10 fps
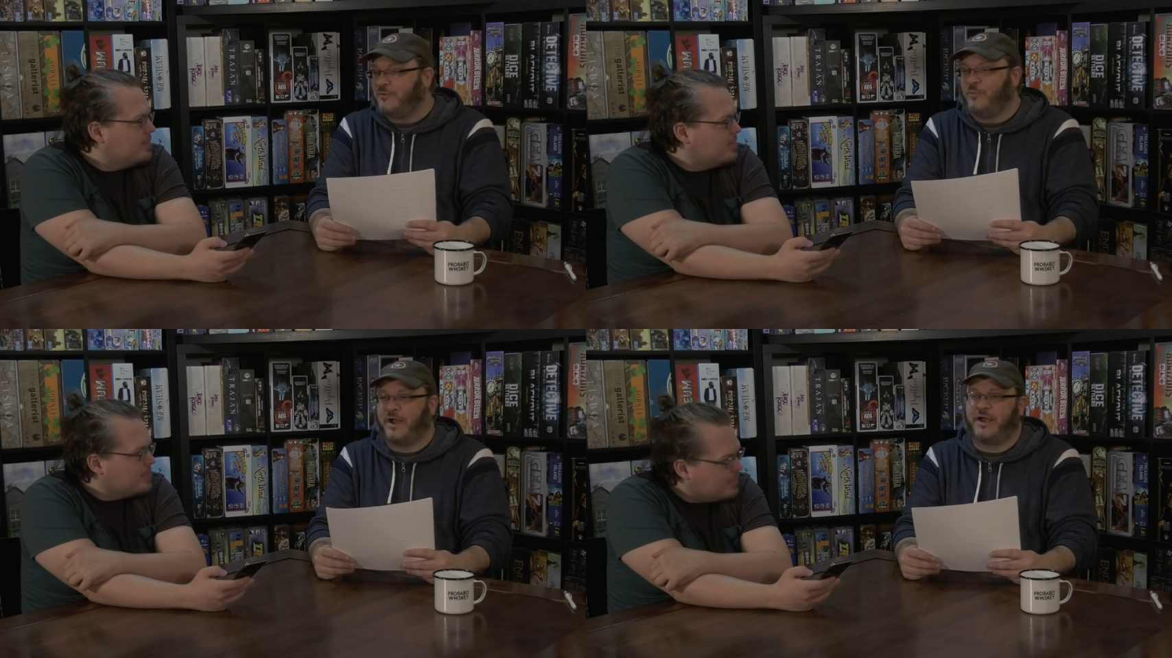
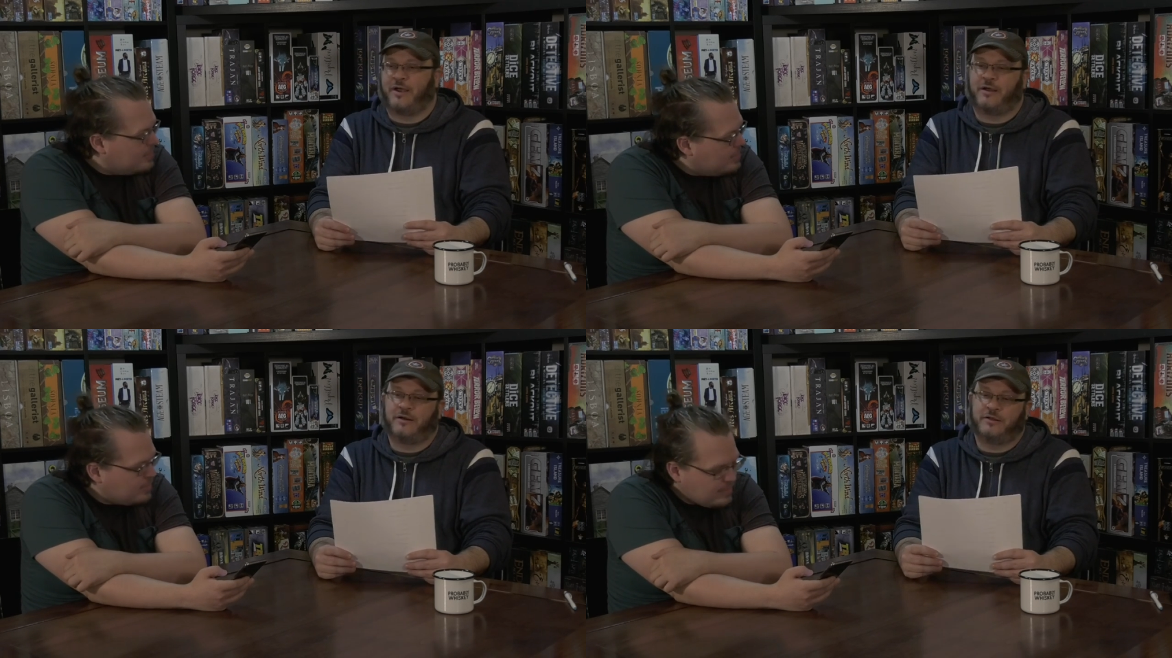
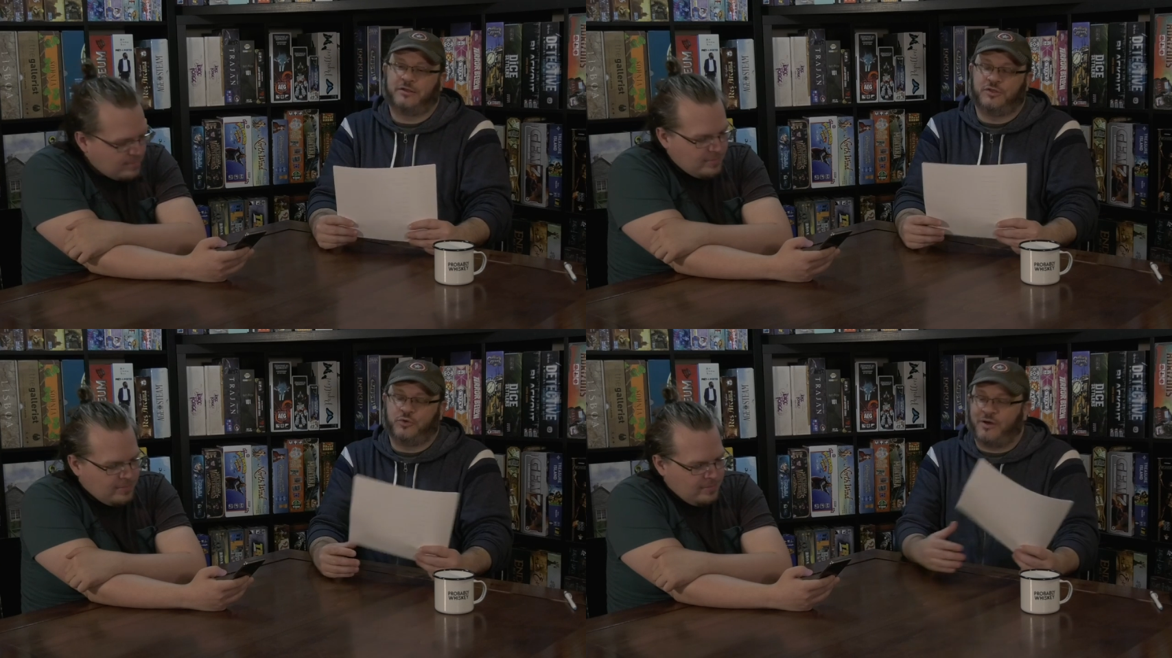Speaker 1: where
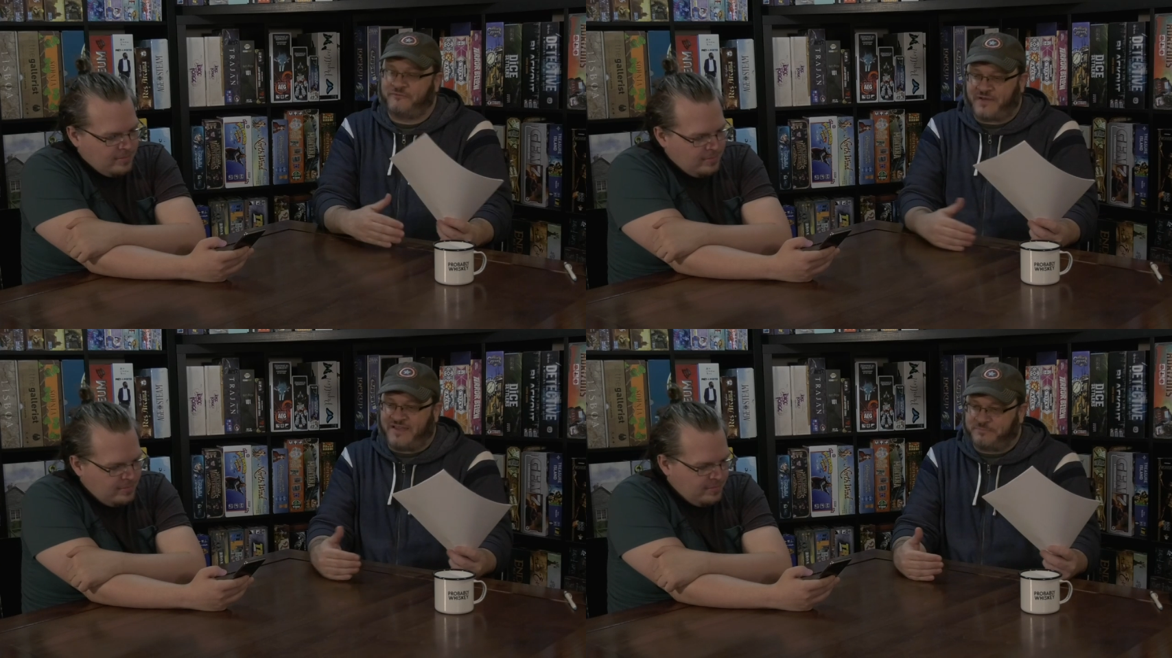you
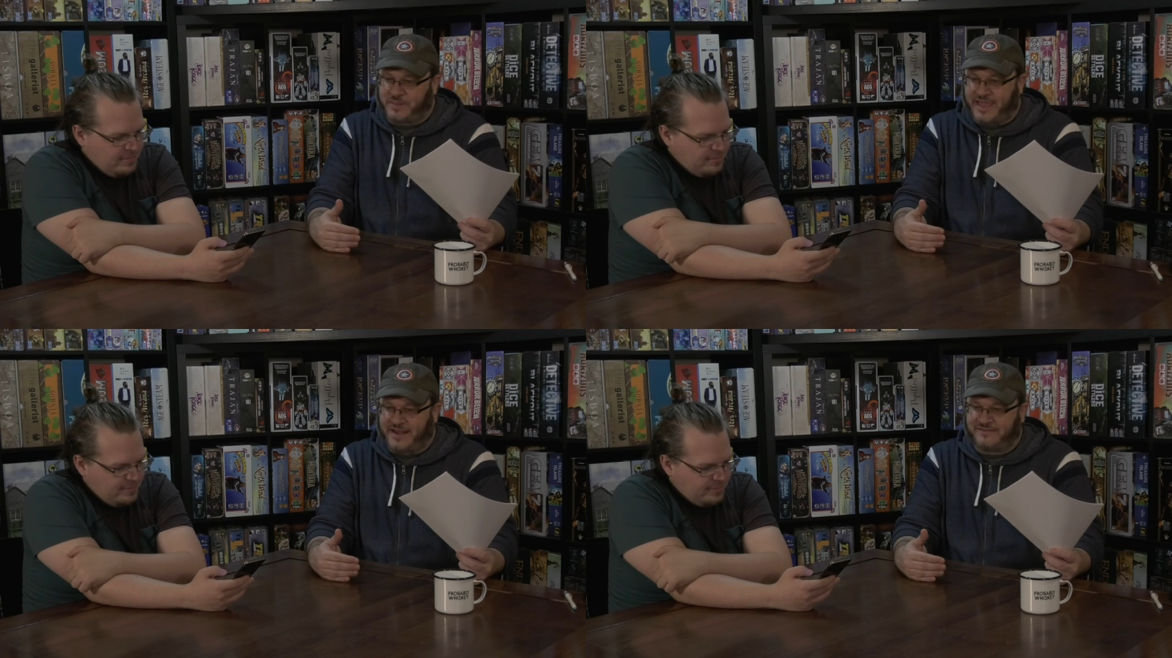have five
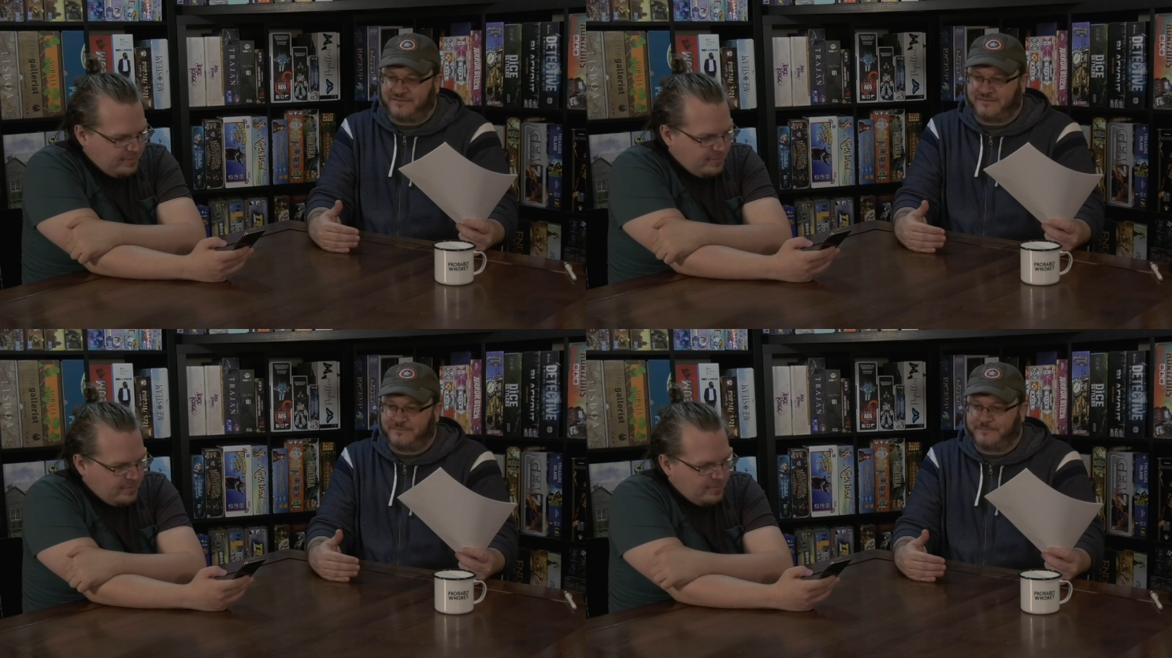
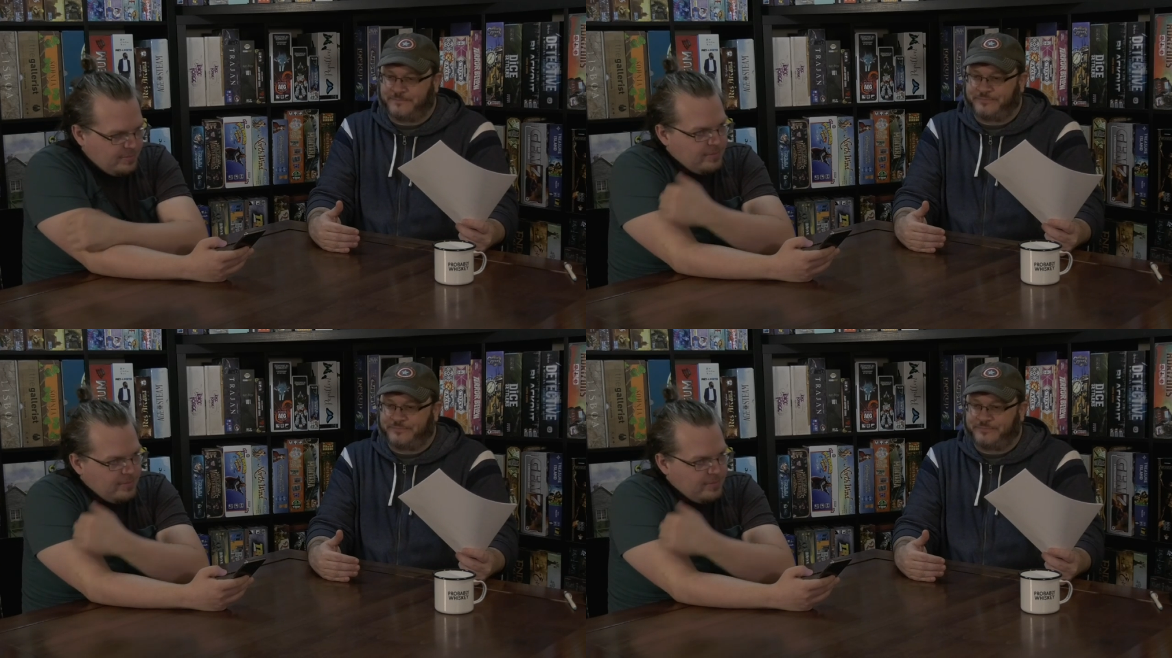planets.